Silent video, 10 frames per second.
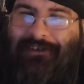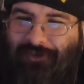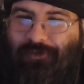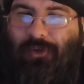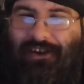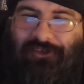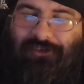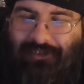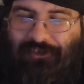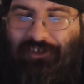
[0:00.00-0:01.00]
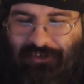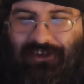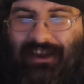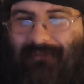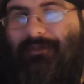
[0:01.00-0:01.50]
I just watched the
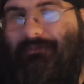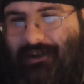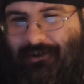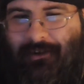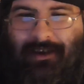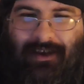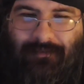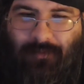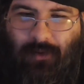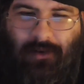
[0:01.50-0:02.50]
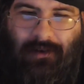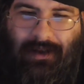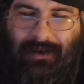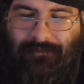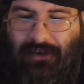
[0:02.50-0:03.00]
season nine premiere for
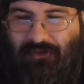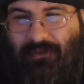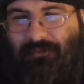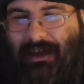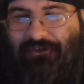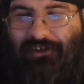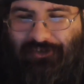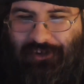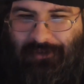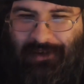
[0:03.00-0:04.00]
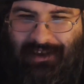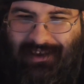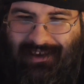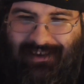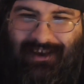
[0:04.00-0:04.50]
uh, Friendship is Magic, so
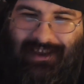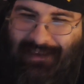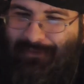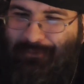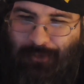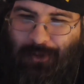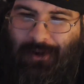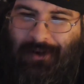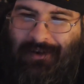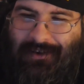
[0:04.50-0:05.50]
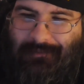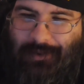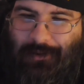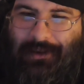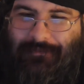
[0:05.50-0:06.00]
got even more
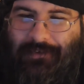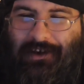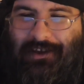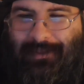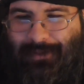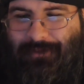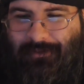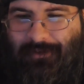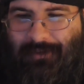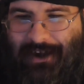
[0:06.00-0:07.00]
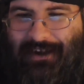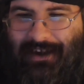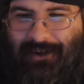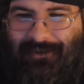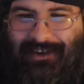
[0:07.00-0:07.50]
pony fun in store right
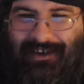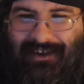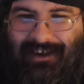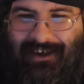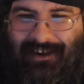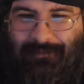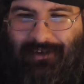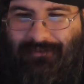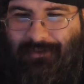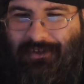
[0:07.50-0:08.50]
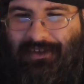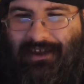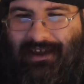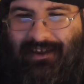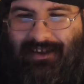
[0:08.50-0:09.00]
now, and I'm looking forward to
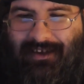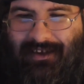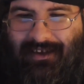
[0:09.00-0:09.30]
that.